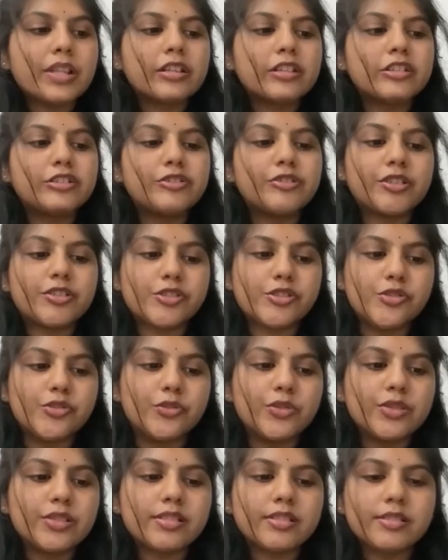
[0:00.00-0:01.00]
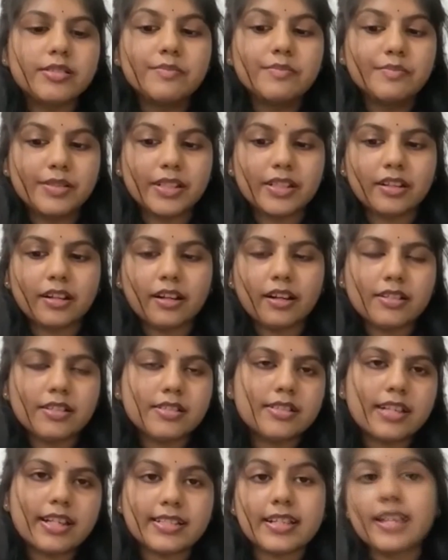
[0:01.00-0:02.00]
to the shoes, because
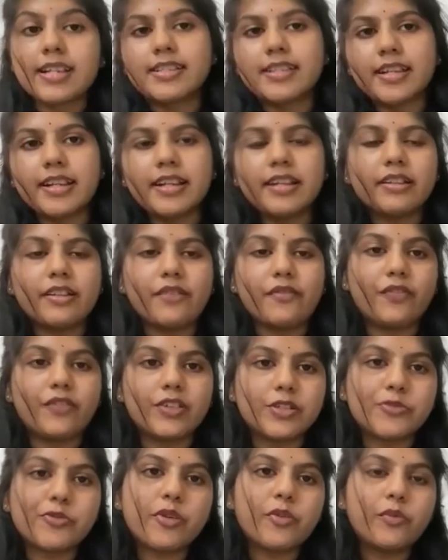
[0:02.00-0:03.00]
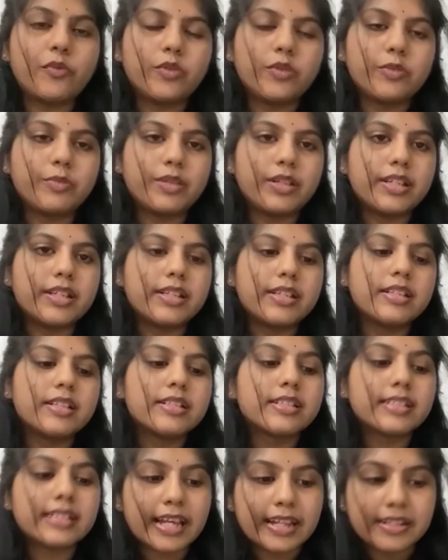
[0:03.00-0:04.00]
as I said, the first one would be
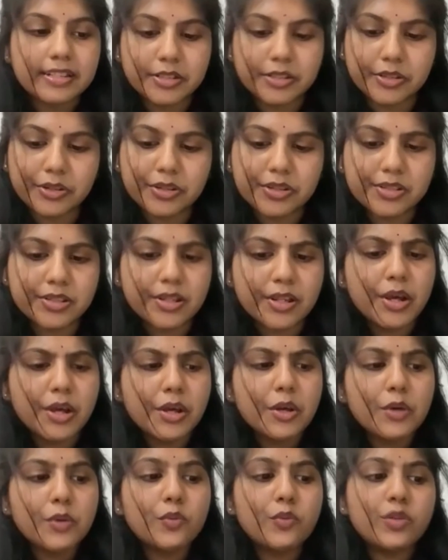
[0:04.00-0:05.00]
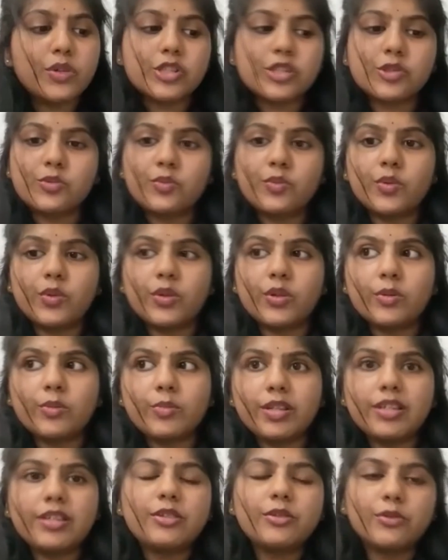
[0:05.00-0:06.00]
sensors, which will be
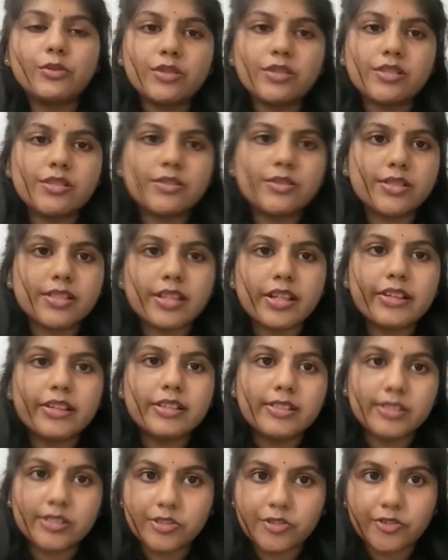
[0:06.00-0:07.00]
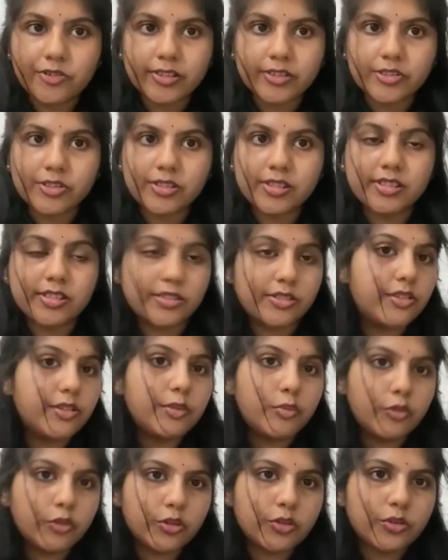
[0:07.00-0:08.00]
used to send instructions to the
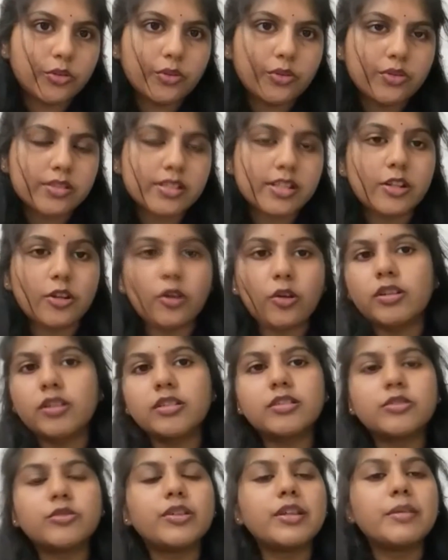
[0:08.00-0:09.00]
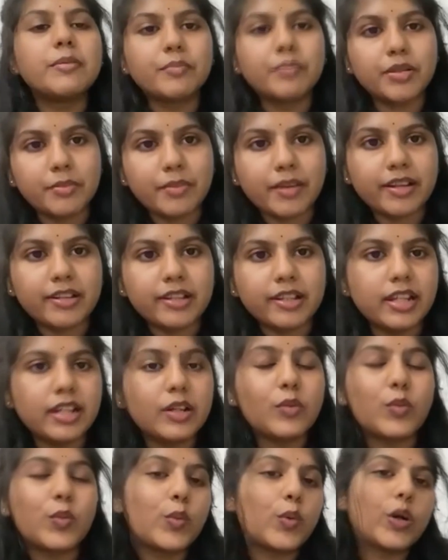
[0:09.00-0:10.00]
motors in order to implement it,
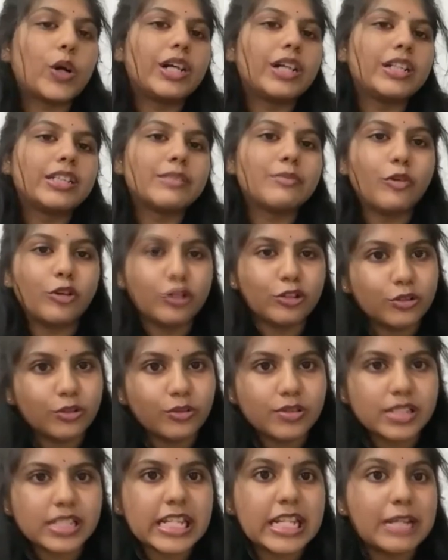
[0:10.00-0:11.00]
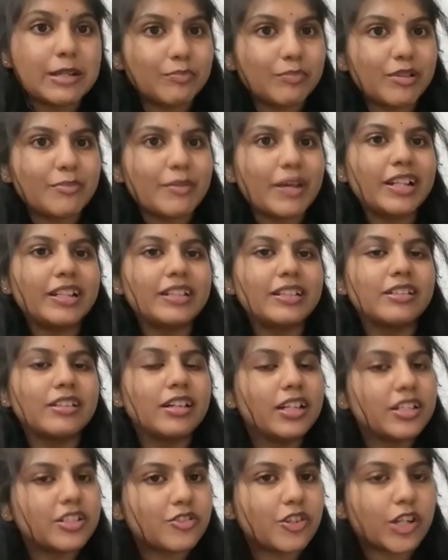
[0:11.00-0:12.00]
while the motors implement the
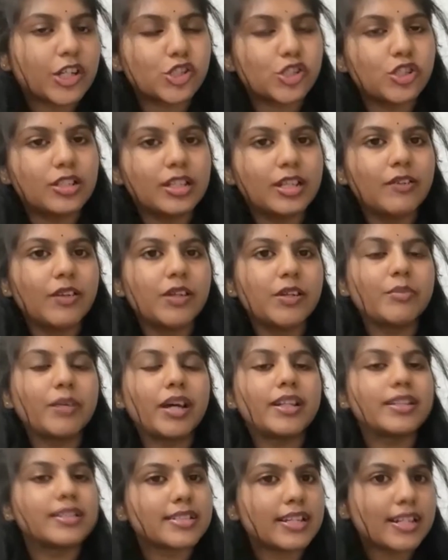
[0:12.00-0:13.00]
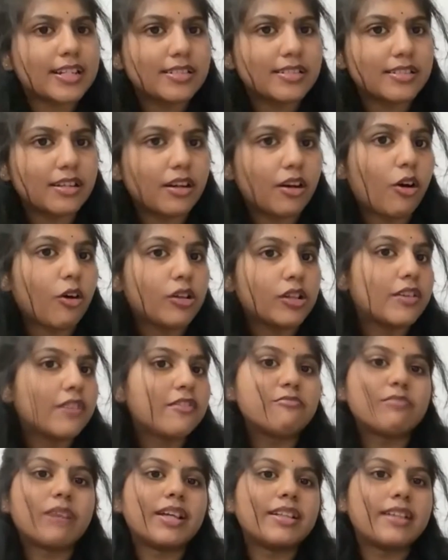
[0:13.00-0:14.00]
instruction given by the sensor or
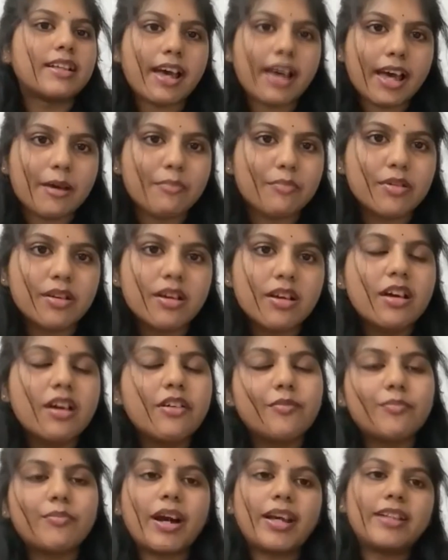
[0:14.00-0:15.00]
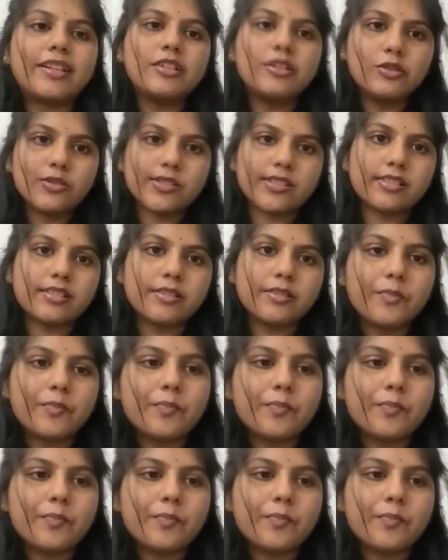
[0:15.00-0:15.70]
given by the app by the user.